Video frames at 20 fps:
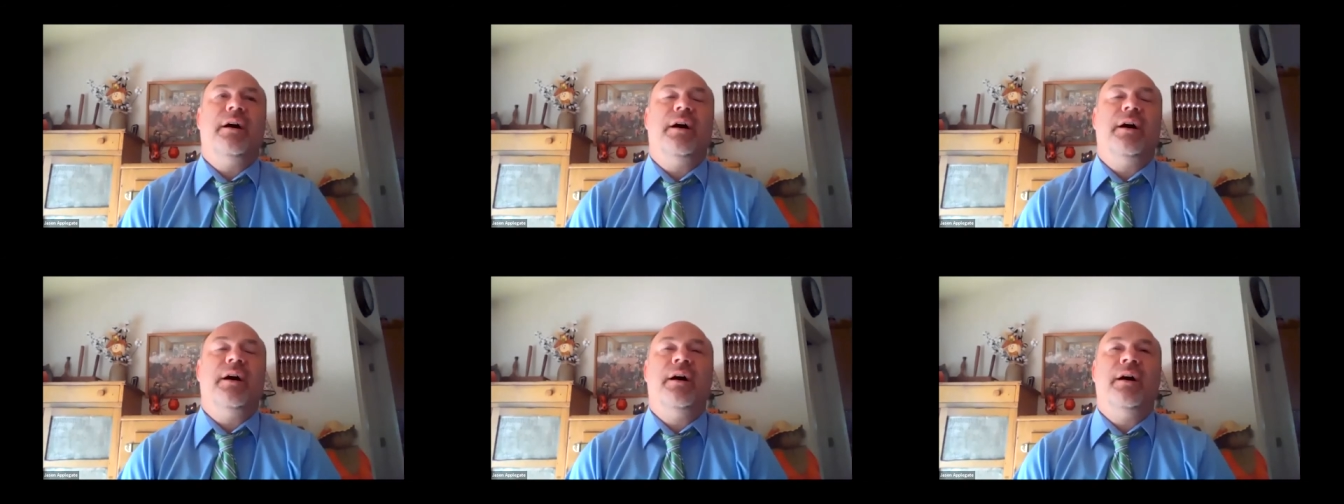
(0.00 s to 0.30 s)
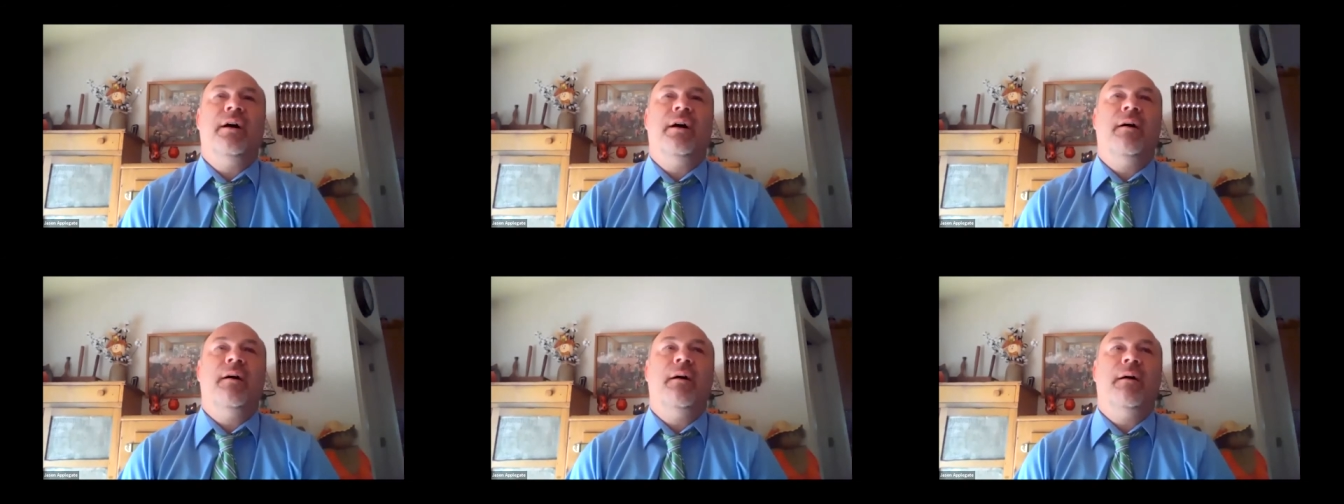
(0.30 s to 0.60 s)

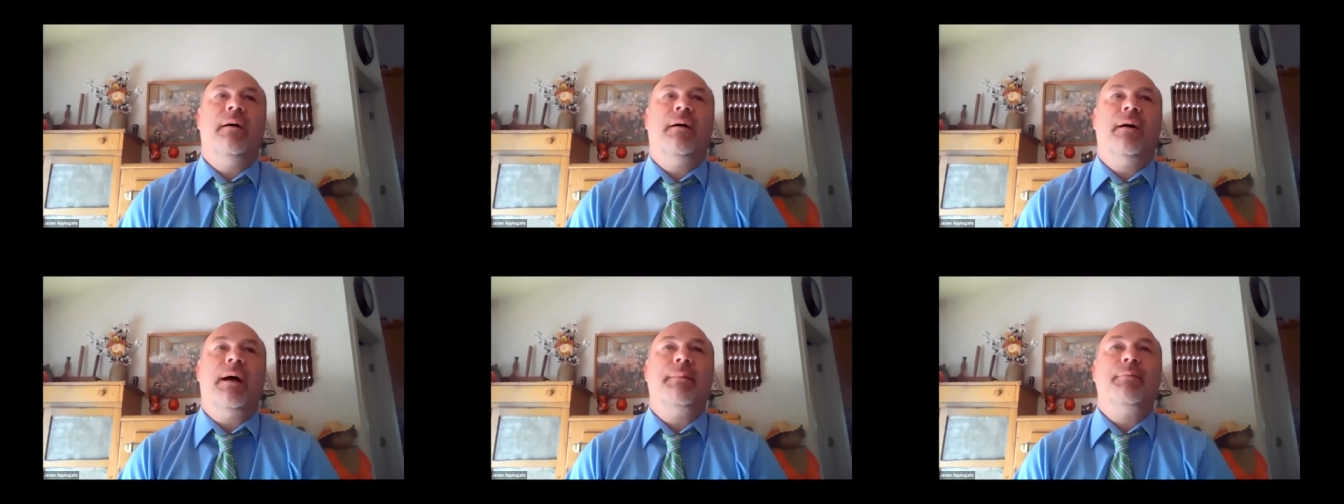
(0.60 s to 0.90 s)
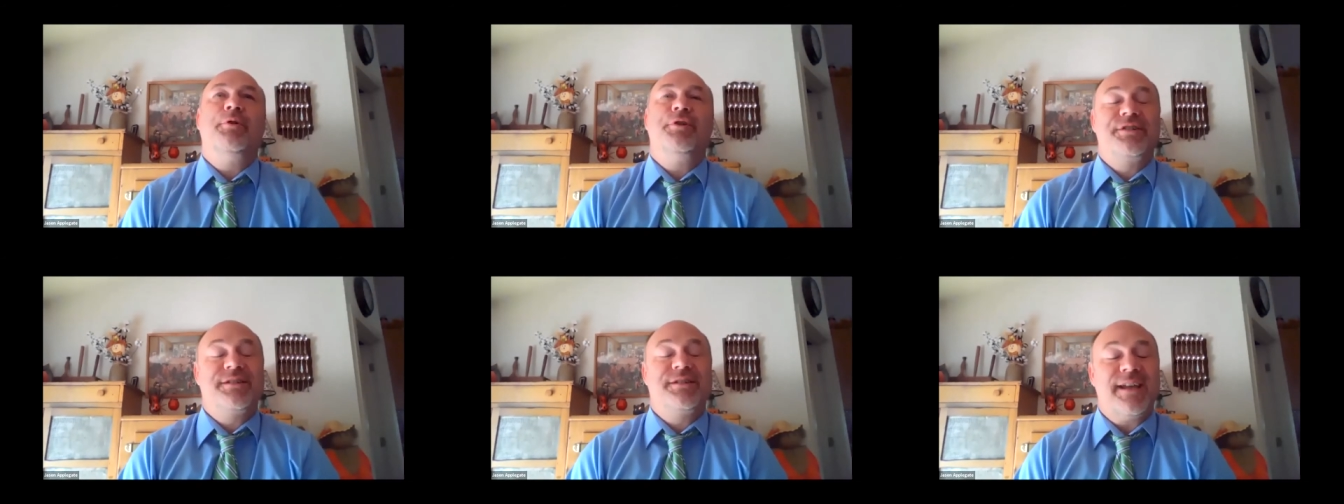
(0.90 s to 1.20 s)
uh, I'm
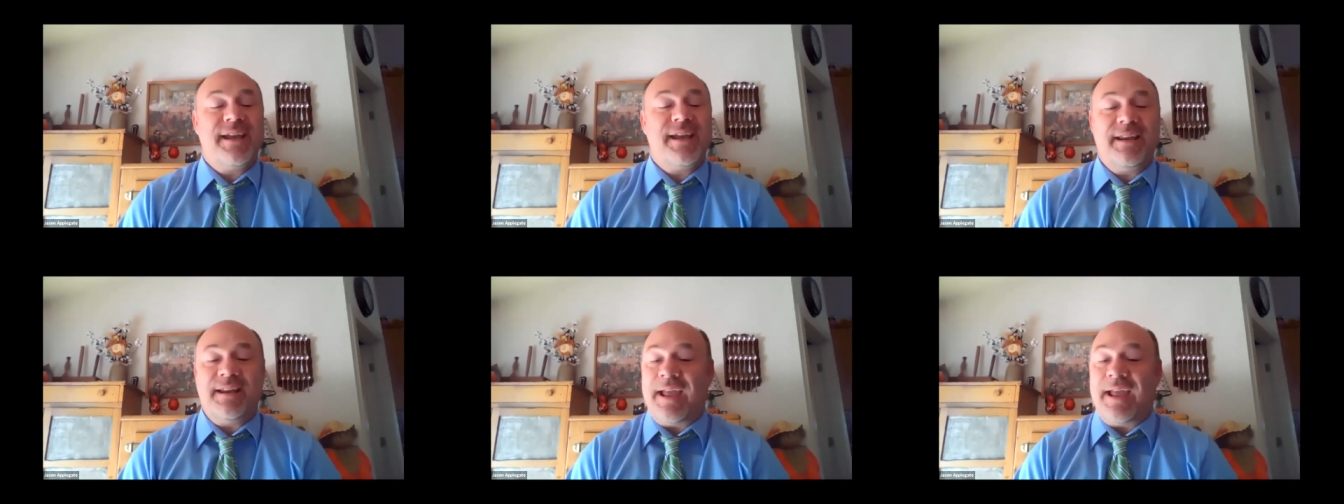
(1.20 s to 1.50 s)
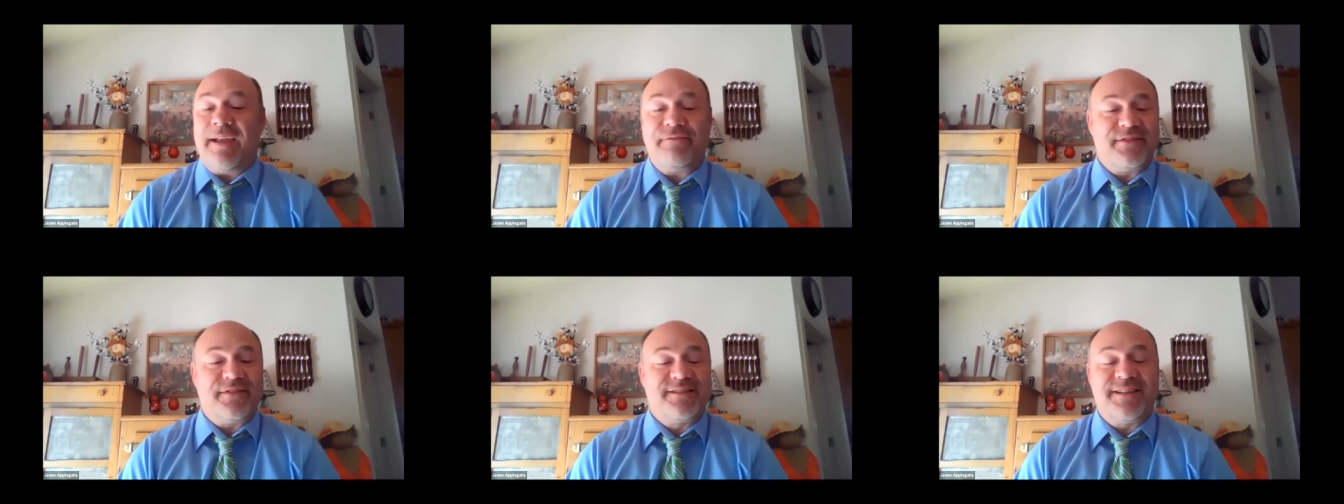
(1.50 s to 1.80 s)
going to say,
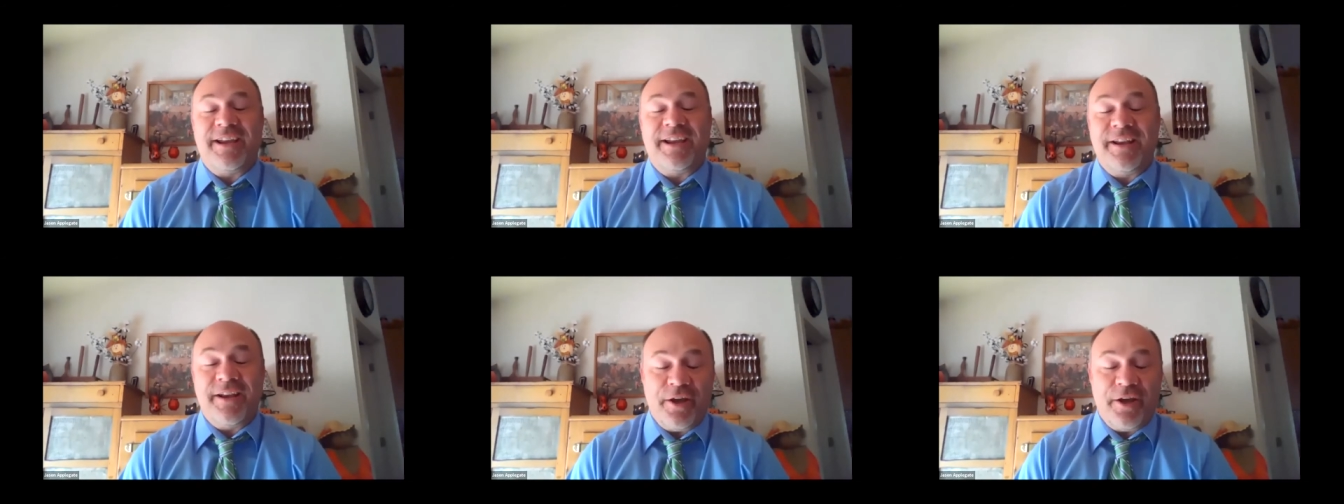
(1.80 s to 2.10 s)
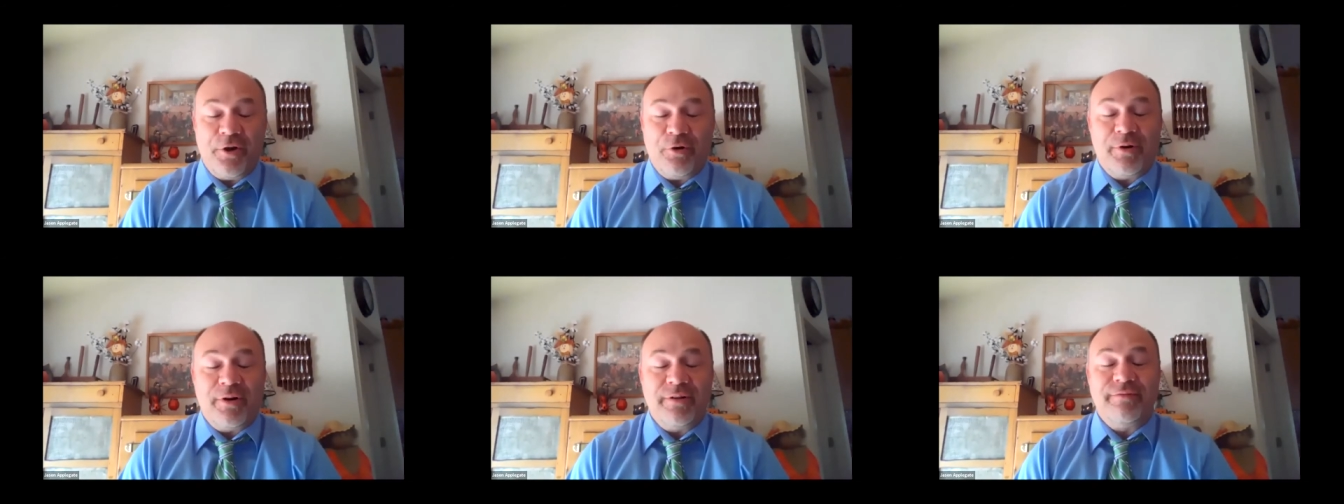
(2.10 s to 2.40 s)
have to say
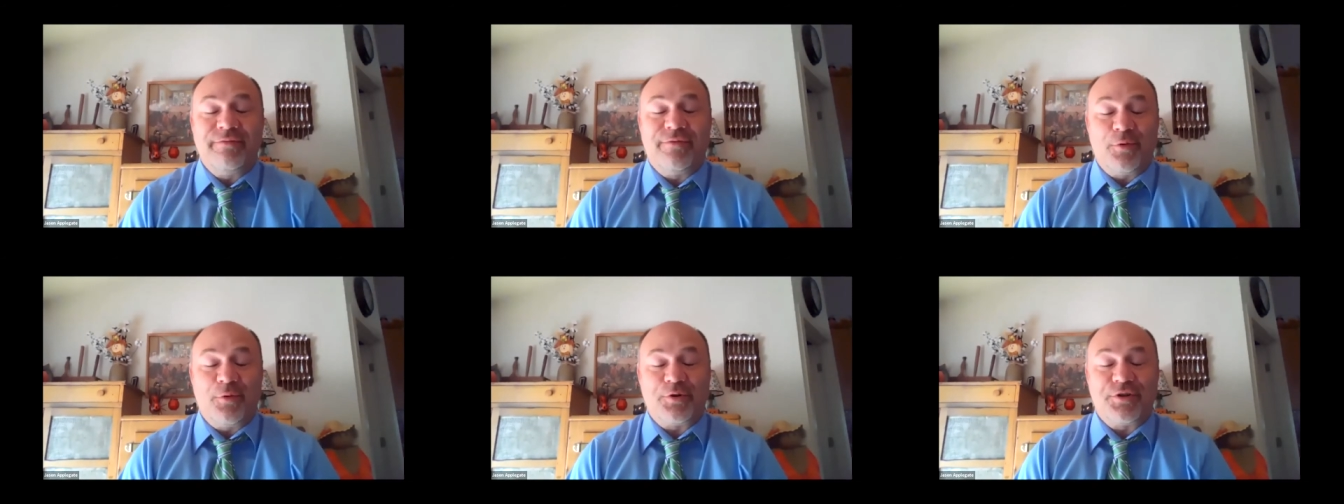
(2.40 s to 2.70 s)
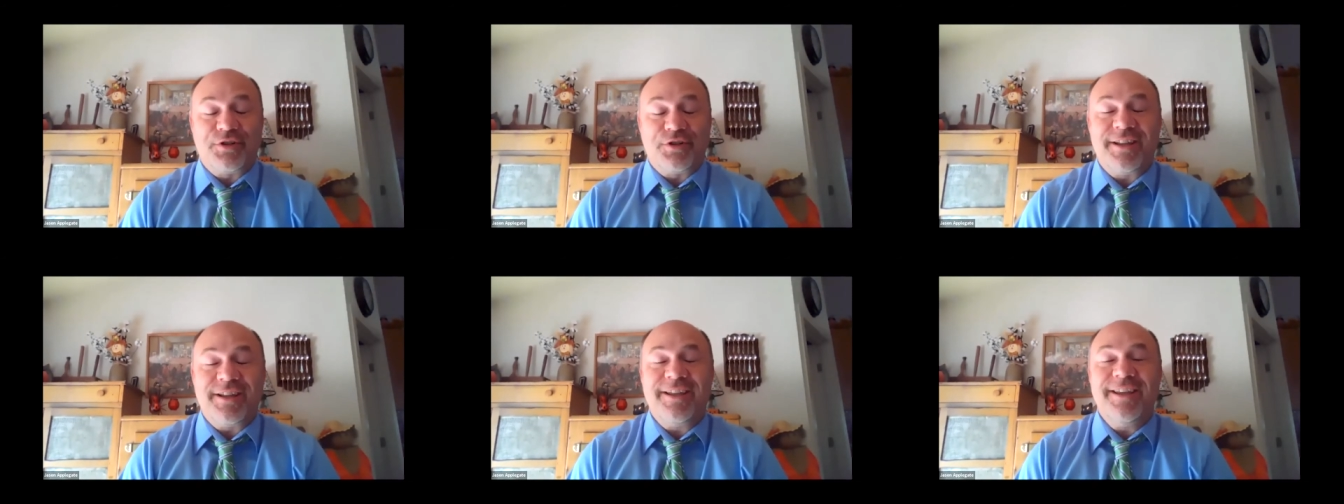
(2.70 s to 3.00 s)
no,
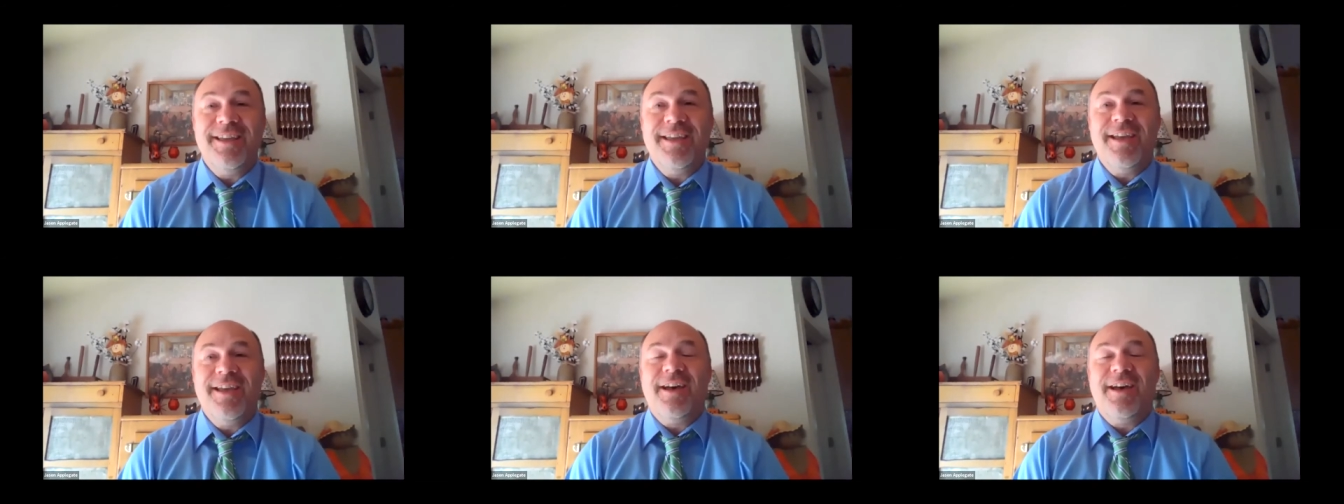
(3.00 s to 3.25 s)
unfortunately.